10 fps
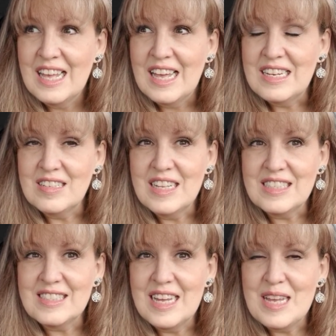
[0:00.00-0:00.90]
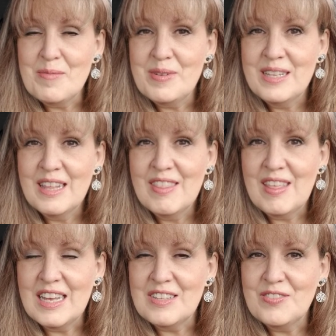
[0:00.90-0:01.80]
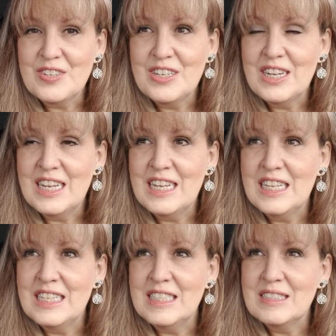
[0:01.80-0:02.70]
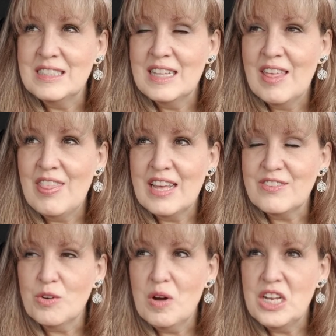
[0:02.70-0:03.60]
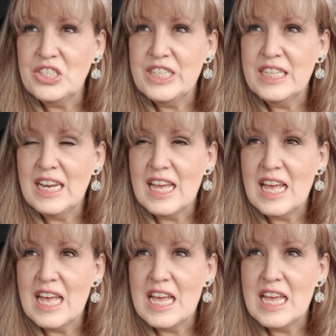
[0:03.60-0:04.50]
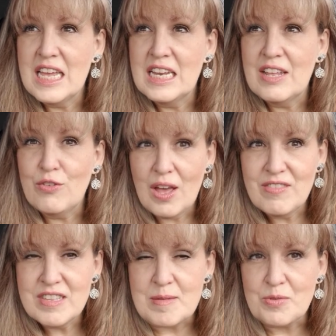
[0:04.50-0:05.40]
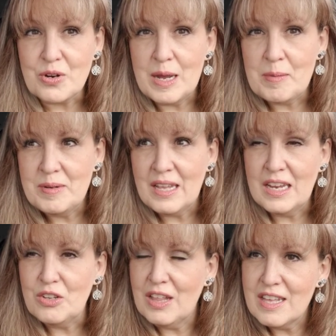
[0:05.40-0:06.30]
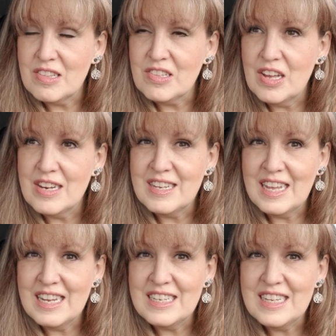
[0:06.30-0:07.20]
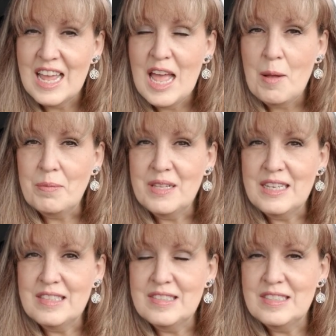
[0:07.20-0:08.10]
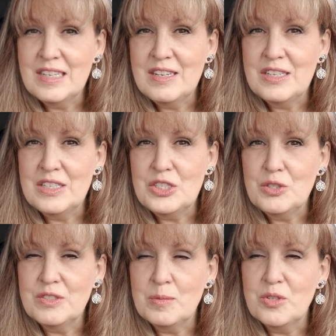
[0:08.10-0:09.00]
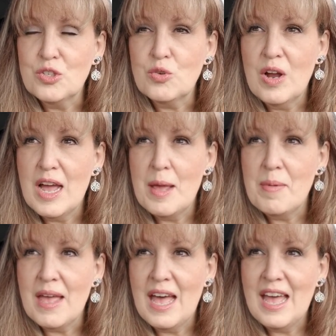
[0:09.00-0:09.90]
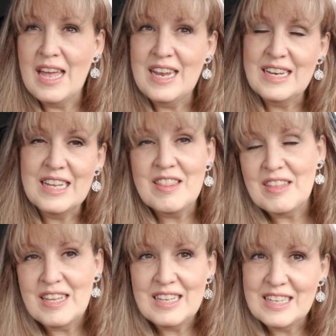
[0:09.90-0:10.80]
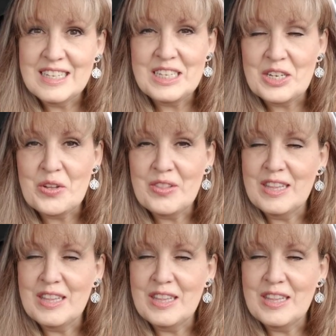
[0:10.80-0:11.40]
Until next time, thanks for uh, Thanks for watching, and if you haven't subscribed and you like this content, please do subscribe and hit the, you know, the